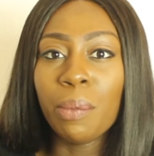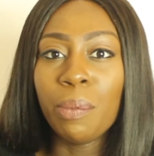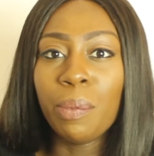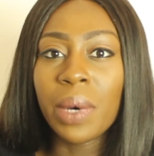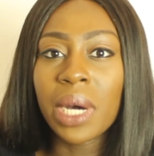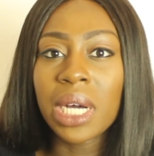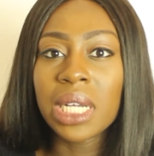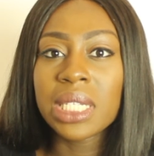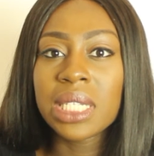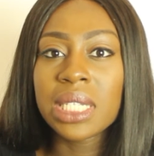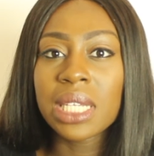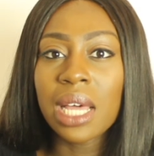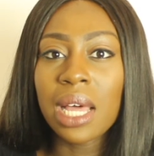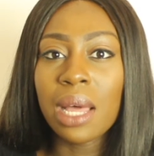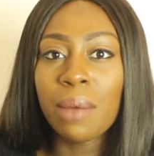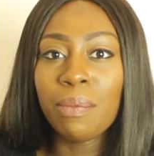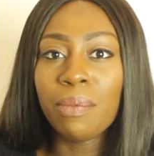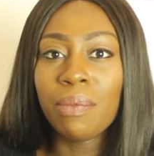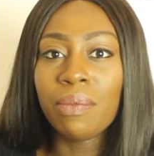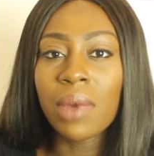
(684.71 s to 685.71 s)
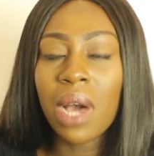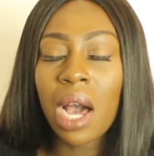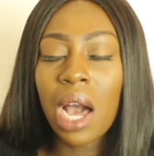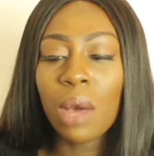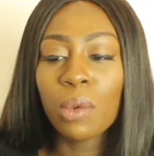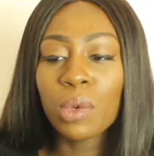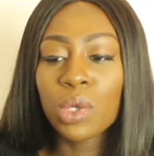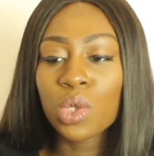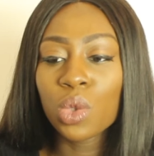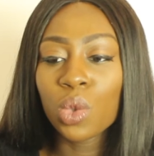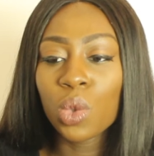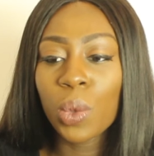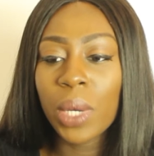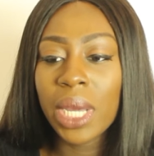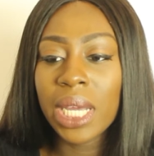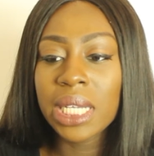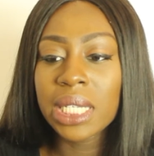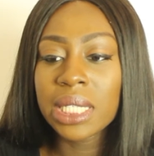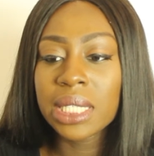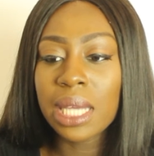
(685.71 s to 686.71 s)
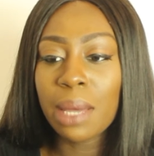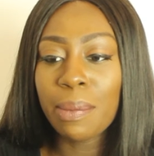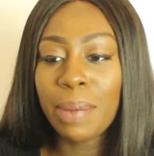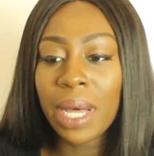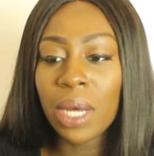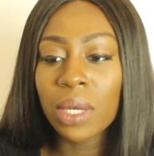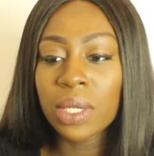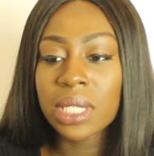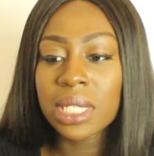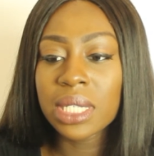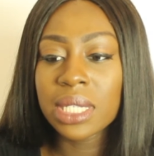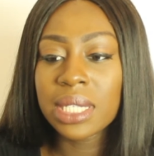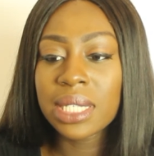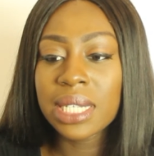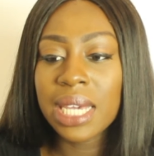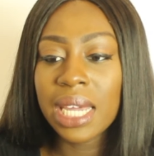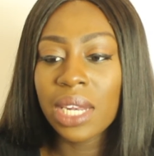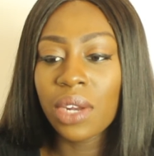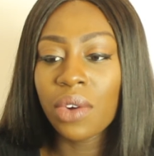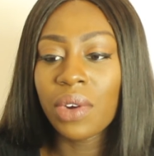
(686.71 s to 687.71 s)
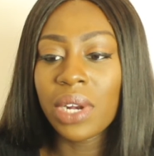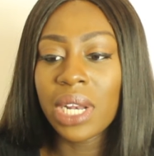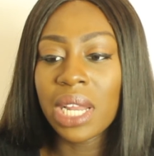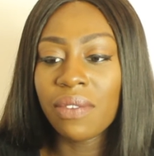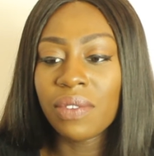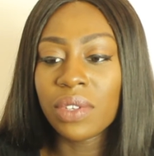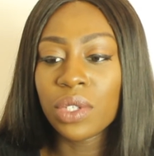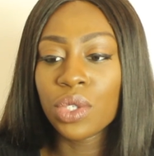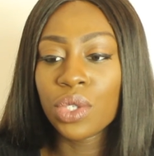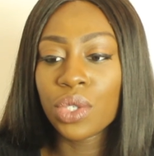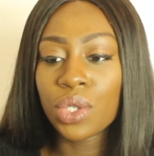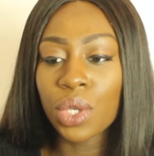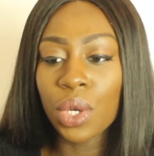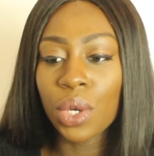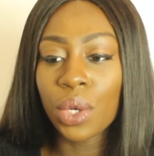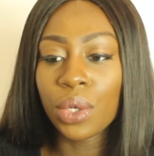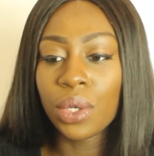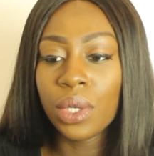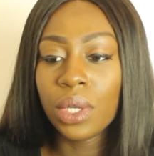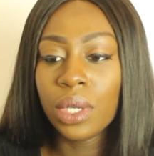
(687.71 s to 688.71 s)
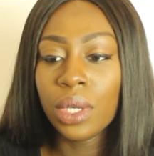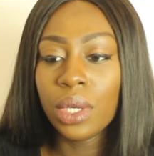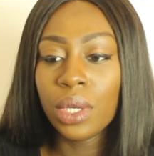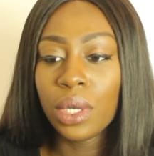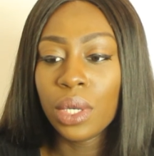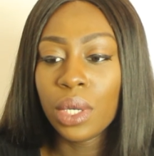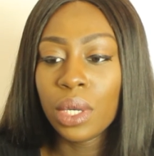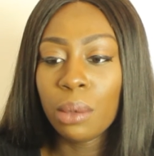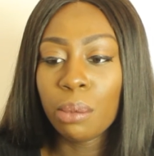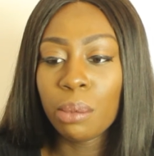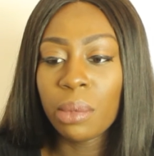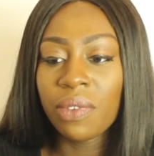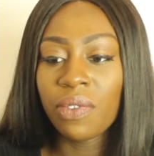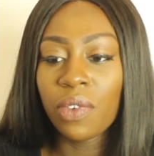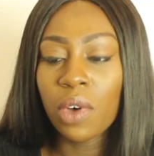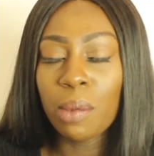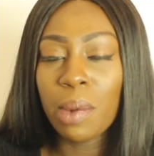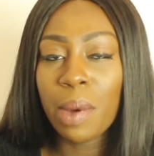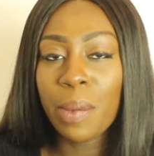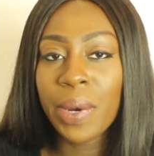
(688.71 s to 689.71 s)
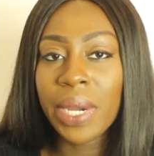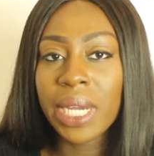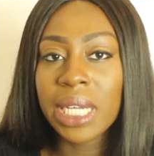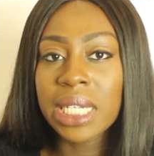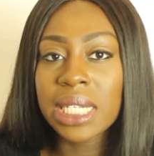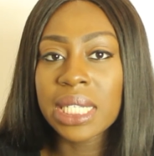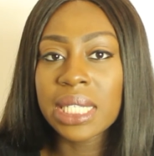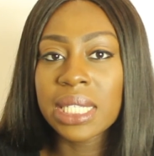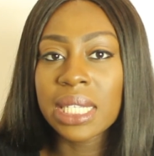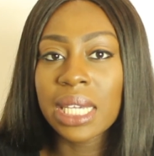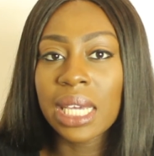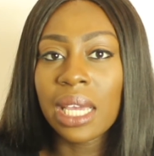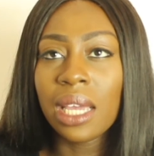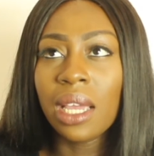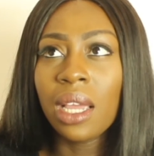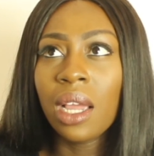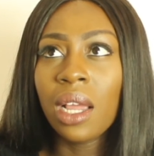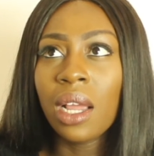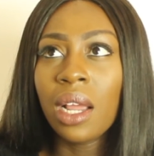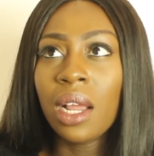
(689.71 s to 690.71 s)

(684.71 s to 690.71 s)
but um, I was always about 10 or 11 stone for my pregnancy,